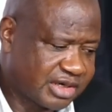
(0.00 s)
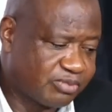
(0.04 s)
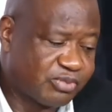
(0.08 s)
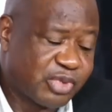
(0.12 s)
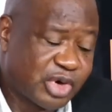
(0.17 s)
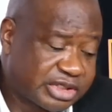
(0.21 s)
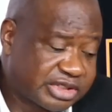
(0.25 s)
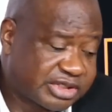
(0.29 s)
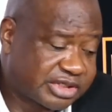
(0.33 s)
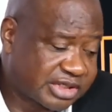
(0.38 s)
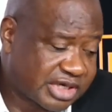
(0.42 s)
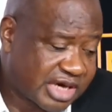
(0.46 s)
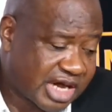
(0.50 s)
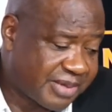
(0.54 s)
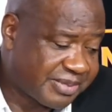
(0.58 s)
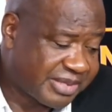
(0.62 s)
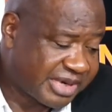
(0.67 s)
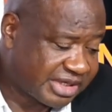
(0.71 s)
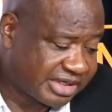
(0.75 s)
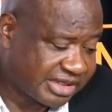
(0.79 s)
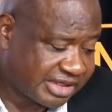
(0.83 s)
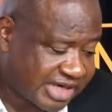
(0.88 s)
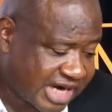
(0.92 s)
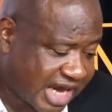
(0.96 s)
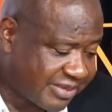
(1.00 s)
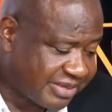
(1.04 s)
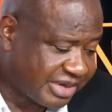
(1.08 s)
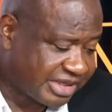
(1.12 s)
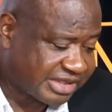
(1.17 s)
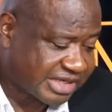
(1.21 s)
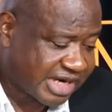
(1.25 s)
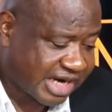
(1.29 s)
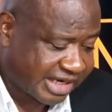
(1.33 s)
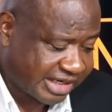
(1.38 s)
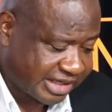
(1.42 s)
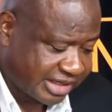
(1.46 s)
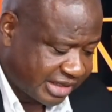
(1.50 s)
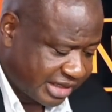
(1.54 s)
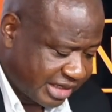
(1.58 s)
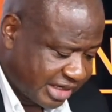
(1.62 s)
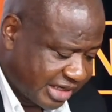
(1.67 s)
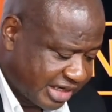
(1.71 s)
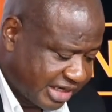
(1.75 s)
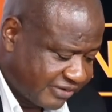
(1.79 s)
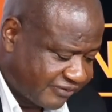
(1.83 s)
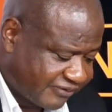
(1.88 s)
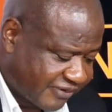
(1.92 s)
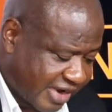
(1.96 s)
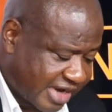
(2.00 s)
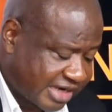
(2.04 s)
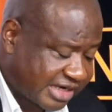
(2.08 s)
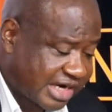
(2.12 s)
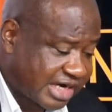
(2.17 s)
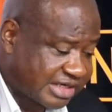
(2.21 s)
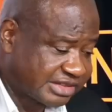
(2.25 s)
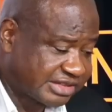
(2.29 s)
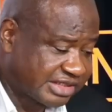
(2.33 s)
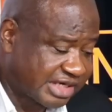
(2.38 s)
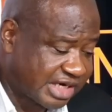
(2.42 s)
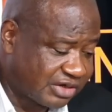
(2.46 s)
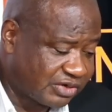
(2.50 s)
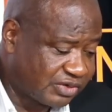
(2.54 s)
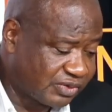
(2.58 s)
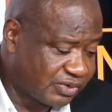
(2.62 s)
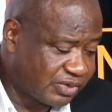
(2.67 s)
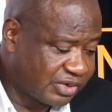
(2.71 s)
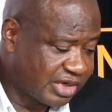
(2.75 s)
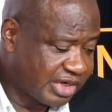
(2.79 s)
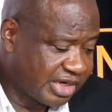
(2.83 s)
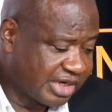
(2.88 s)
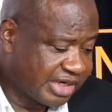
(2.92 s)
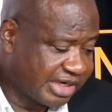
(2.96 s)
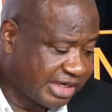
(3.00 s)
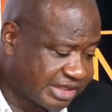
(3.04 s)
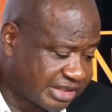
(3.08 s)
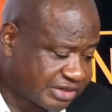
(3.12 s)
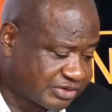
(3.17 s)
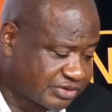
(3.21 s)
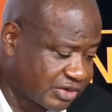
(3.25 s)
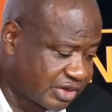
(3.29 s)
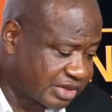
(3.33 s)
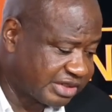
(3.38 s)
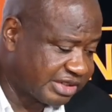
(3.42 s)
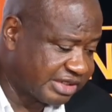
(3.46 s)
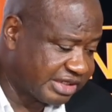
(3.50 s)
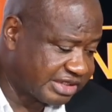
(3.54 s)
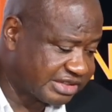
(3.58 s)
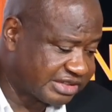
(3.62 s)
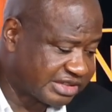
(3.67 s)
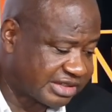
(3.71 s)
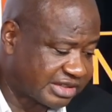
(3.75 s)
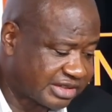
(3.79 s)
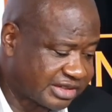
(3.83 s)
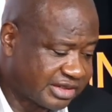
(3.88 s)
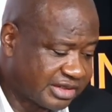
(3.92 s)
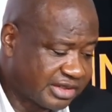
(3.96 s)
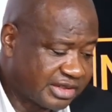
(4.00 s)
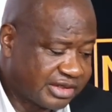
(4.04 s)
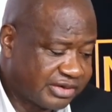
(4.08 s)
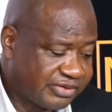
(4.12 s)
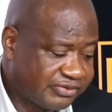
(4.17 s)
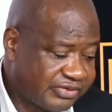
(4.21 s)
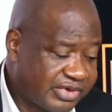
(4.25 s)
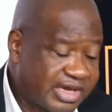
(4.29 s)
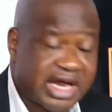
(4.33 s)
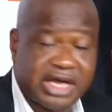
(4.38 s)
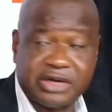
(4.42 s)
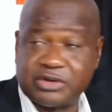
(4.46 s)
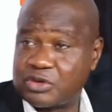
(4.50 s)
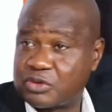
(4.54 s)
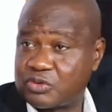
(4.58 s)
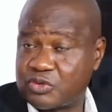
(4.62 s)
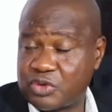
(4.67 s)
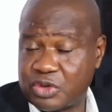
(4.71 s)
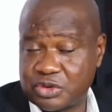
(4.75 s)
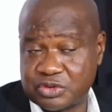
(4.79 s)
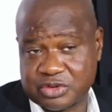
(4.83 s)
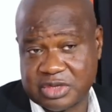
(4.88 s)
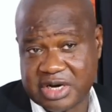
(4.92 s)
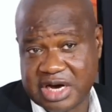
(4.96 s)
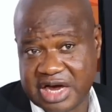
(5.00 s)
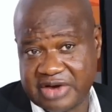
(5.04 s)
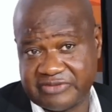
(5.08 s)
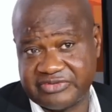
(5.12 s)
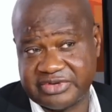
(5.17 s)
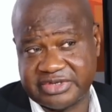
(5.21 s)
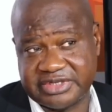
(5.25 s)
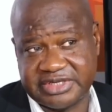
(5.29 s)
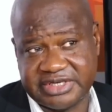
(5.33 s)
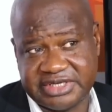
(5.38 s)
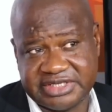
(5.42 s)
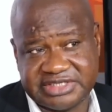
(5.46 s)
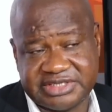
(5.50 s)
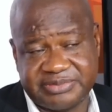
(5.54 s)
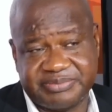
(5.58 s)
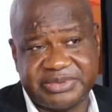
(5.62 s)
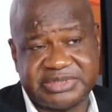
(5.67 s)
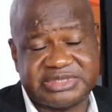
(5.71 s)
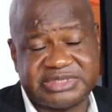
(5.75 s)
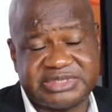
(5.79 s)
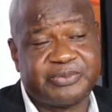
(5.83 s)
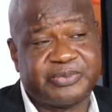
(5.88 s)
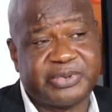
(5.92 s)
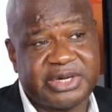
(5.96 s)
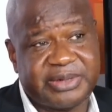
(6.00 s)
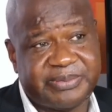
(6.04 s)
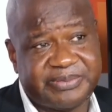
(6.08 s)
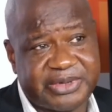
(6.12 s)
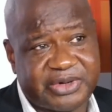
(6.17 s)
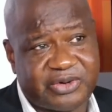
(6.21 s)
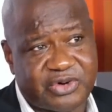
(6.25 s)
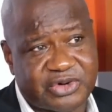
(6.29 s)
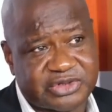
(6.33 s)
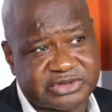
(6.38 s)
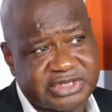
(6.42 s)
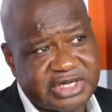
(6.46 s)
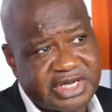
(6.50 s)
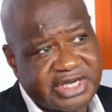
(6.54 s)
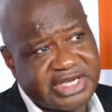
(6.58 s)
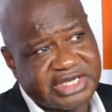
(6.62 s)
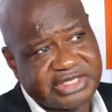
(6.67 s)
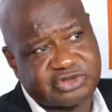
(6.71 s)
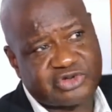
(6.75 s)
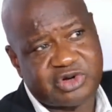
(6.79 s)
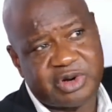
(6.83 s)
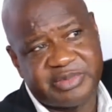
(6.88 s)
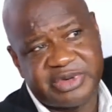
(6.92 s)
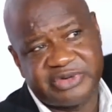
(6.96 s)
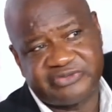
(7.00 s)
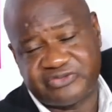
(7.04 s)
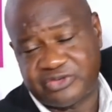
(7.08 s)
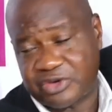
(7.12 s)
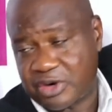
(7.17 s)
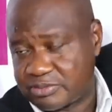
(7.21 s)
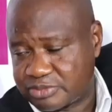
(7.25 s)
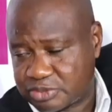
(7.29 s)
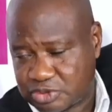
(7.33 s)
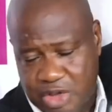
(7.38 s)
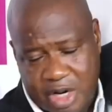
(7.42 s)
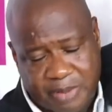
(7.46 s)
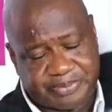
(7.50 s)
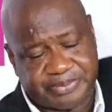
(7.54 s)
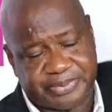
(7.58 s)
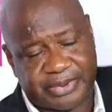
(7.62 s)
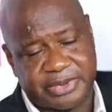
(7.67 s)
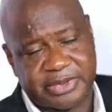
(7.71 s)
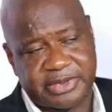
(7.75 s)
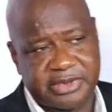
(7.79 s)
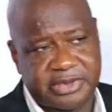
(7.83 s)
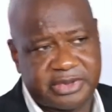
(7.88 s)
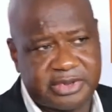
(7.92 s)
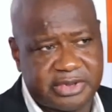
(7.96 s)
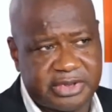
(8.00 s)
But, I mean, Lamin Jai, if I can tell you, it is not easy. We are not going to have it easy, simply because it's coming from top.